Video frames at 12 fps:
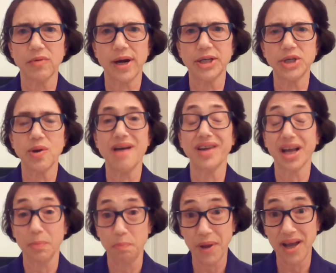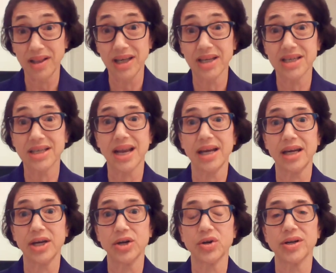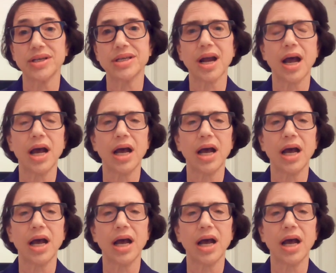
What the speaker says: rights, you have a compelling state interest.